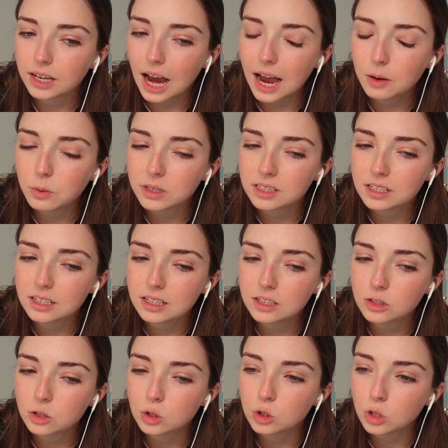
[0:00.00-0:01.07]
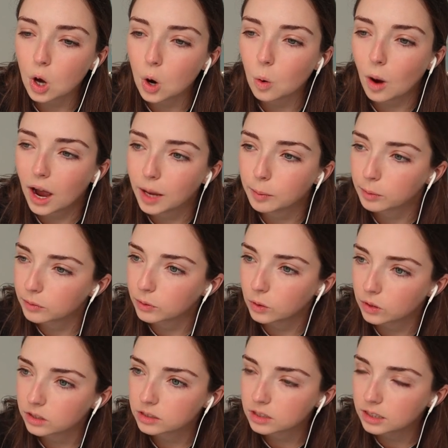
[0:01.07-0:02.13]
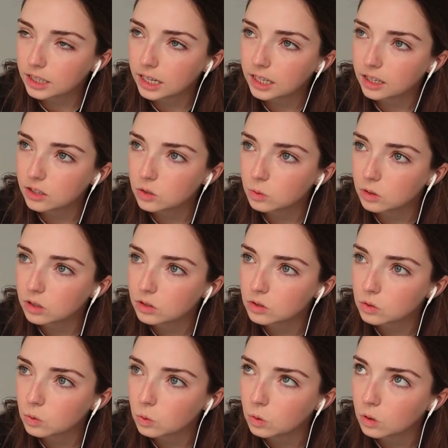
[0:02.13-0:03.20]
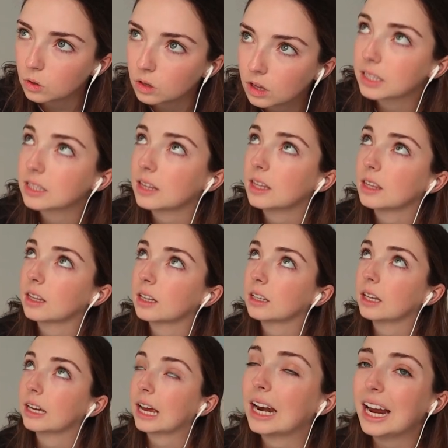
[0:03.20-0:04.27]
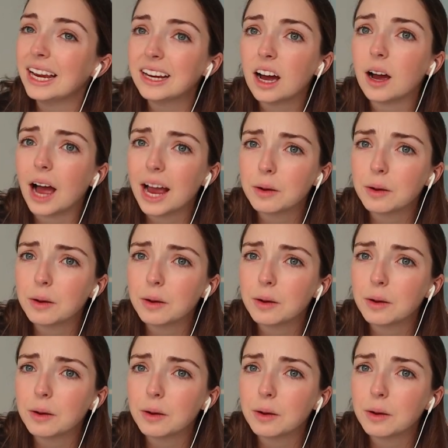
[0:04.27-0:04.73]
Like I wasn't so hyper-focused on getting into a good school school because I think that like, and I got,